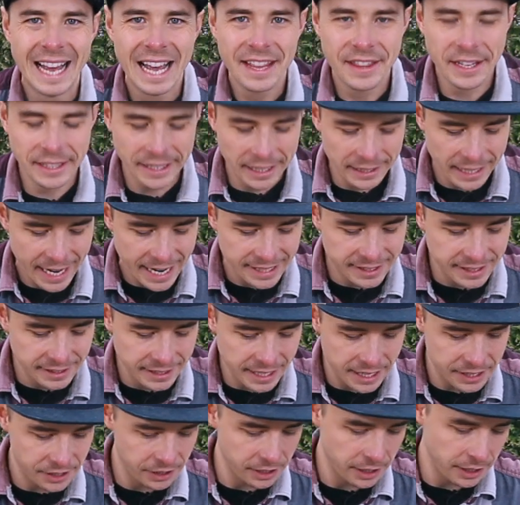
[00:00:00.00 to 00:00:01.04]
Then the last thing
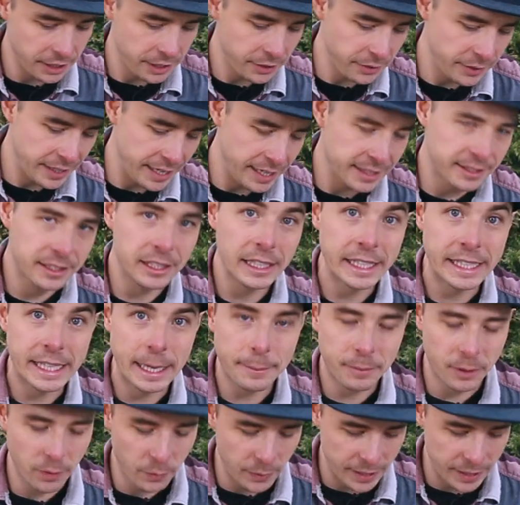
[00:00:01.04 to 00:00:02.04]
that you're going to do is clean up the